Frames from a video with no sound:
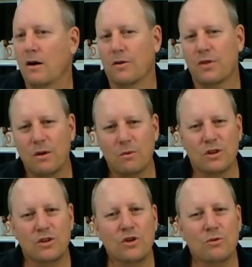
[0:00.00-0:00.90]
think with a
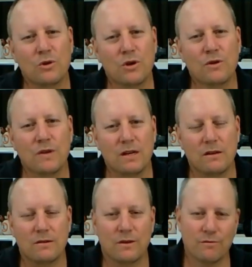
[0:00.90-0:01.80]
new movie,
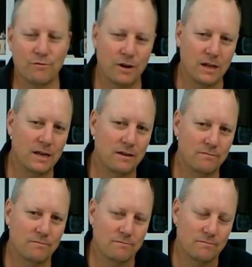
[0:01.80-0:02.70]
you really
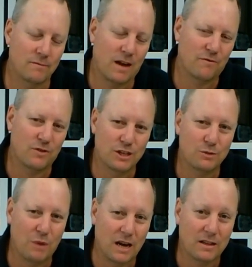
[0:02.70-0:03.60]
have to
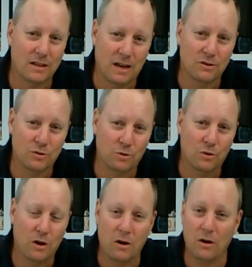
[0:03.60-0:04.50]
expect that that's
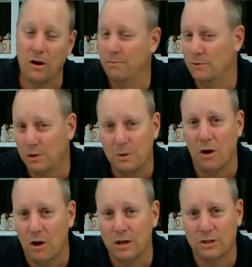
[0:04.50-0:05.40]
all. To be
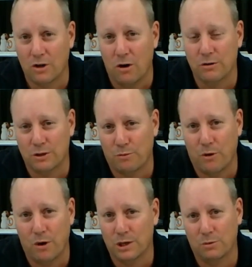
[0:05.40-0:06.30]
honest, I was surprised